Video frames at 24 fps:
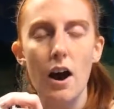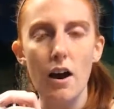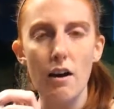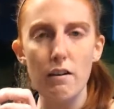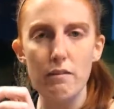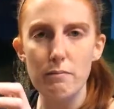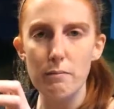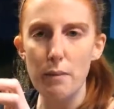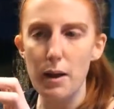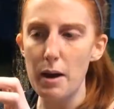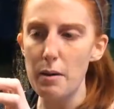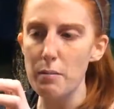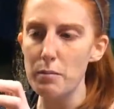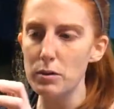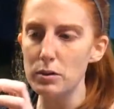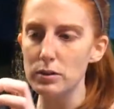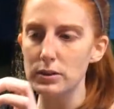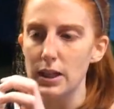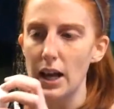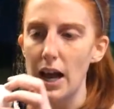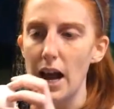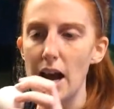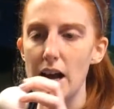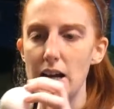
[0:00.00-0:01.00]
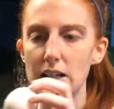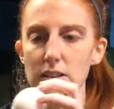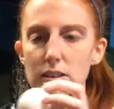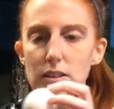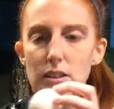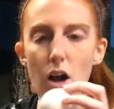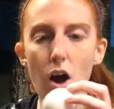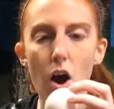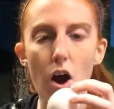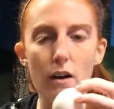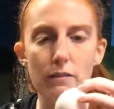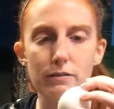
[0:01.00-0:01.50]
of mammals
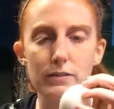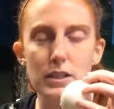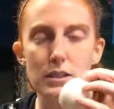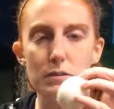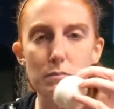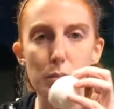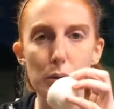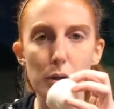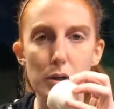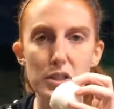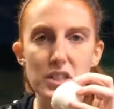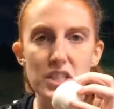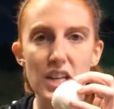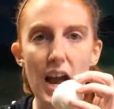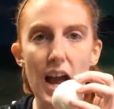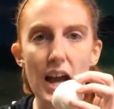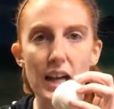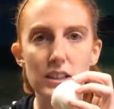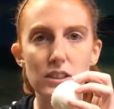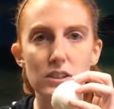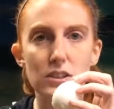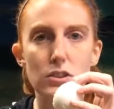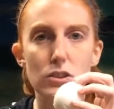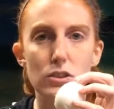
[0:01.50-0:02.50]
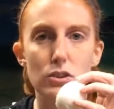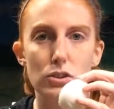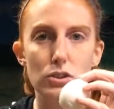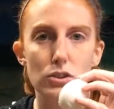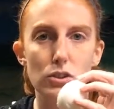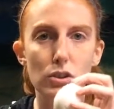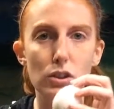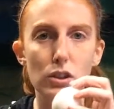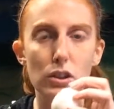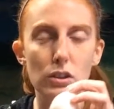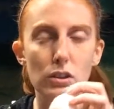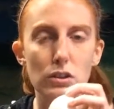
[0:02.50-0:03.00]
has often protects their
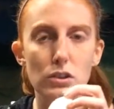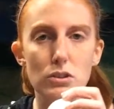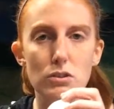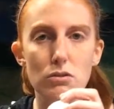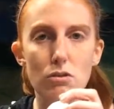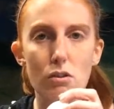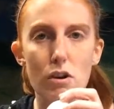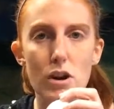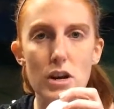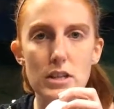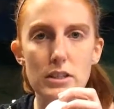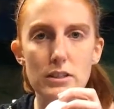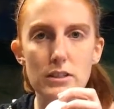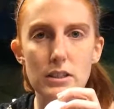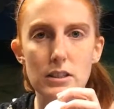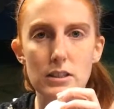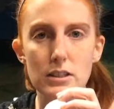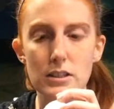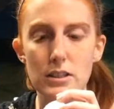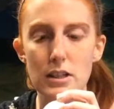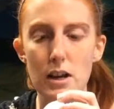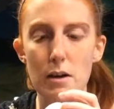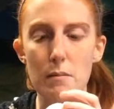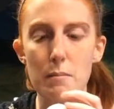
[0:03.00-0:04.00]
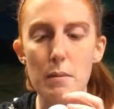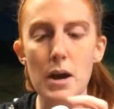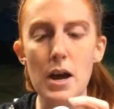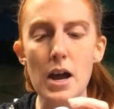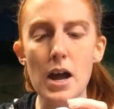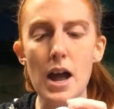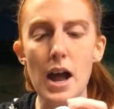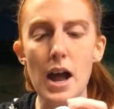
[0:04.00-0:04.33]
circulatory system